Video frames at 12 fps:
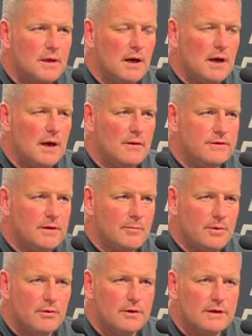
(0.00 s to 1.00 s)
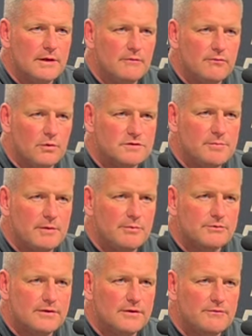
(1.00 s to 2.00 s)
Uh, the ability to force
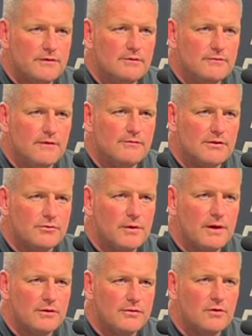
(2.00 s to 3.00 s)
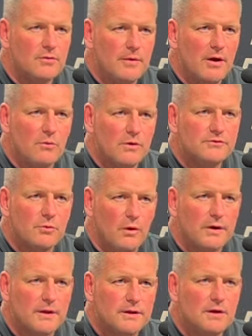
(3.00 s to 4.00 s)
people to defend fifty-three and a third by one
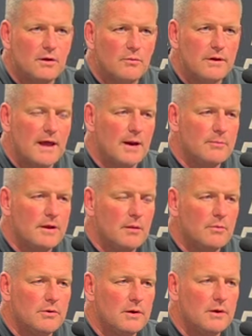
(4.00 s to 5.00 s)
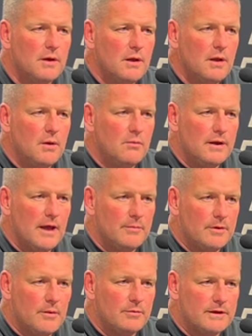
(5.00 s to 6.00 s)
twenty. You know, we got to be able to, we got to
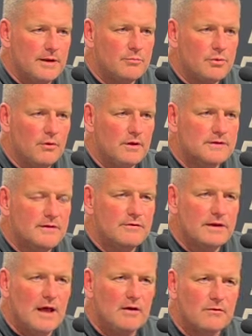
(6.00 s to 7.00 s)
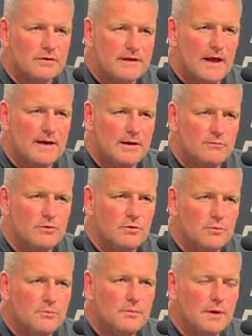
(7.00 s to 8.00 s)
be able to get productivity out of our tight end
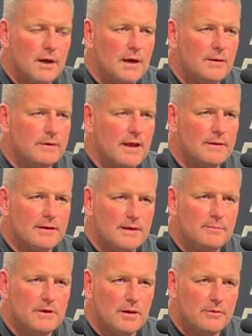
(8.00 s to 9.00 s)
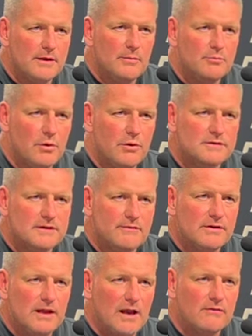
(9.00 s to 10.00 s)
room. Uh, we got to be able to get
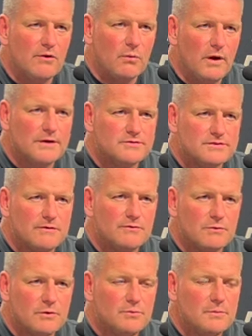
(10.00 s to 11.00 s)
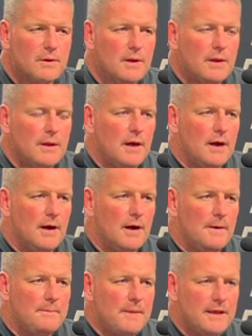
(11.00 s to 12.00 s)
productivity out of our wide receiver room.
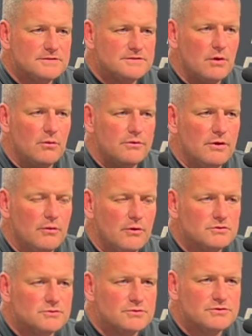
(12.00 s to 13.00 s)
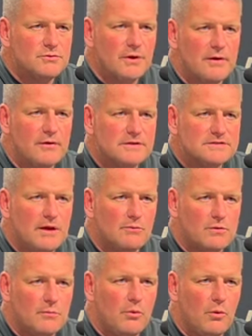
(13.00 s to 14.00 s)
Um, and so, you know, those were two areas that
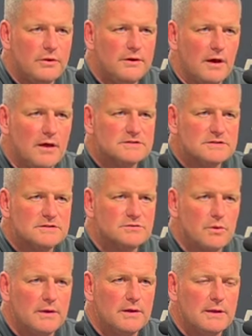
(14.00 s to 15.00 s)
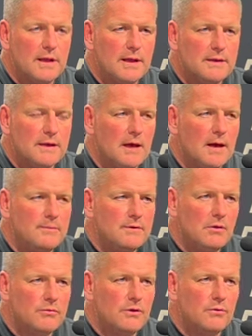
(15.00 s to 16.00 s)
were important to us this week. And uh, you
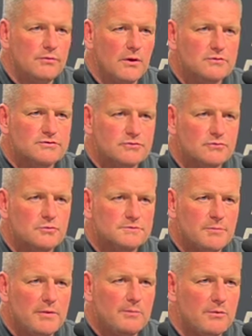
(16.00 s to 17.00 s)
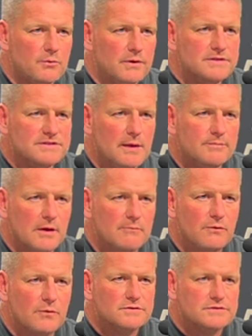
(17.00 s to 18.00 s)
know, th those two groups of people really stepped up
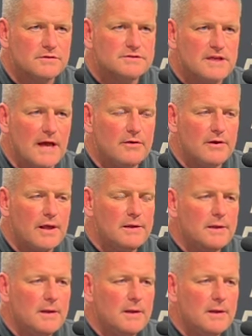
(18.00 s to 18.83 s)
for us on Saturday.